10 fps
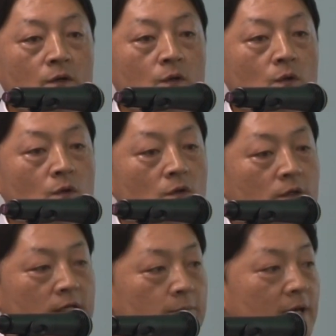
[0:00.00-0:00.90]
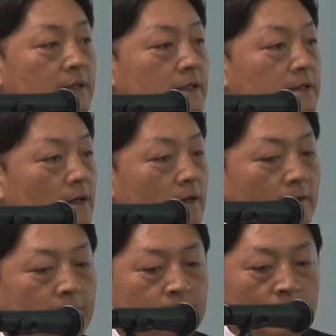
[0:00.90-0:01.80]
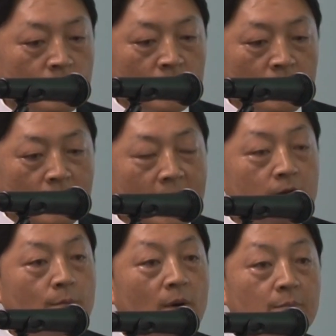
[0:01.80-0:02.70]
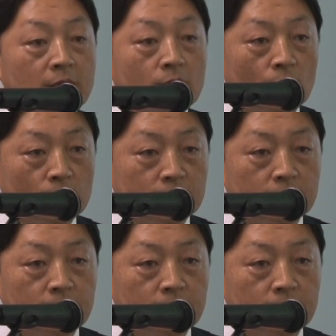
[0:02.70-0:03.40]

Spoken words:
who invented the ion pumping code.